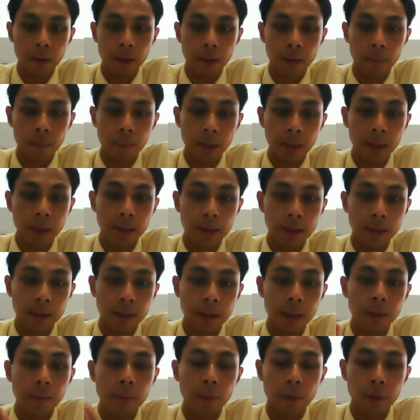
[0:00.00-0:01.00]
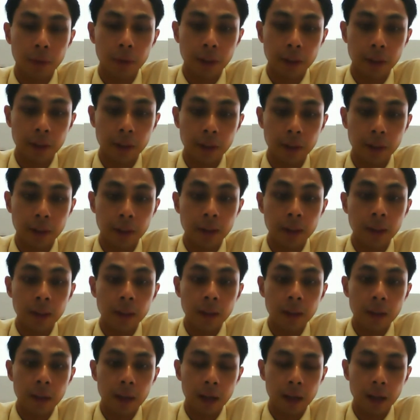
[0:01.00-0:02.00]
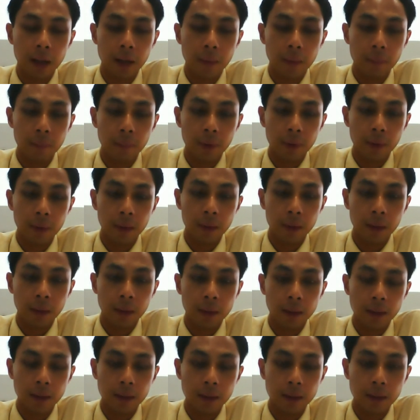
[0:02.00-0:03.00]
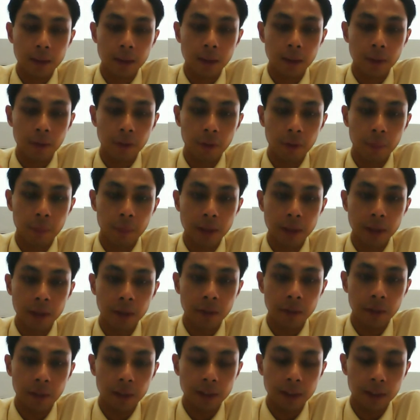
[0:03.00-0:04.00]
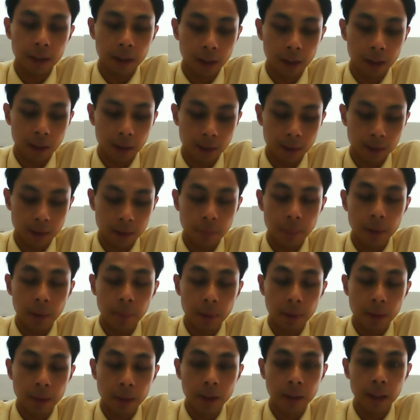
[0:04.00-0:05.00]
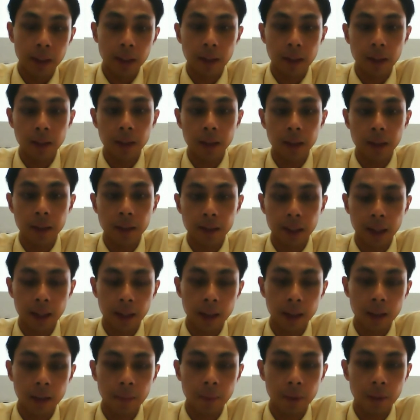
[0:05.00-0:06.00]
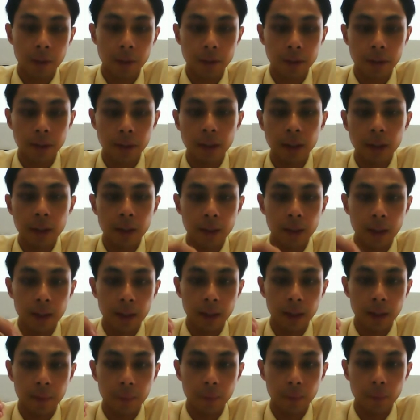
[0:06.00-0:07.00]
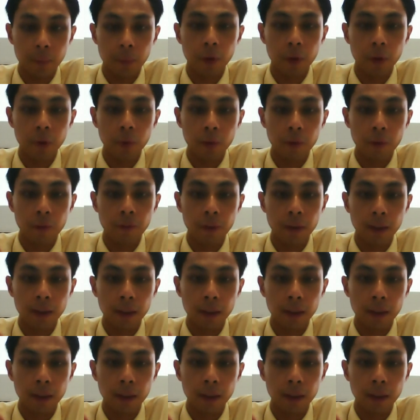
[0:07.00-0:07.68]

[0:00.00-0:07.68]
make the skin more itchy. The tendency for patient of eczema patient getting it is higher because they are born with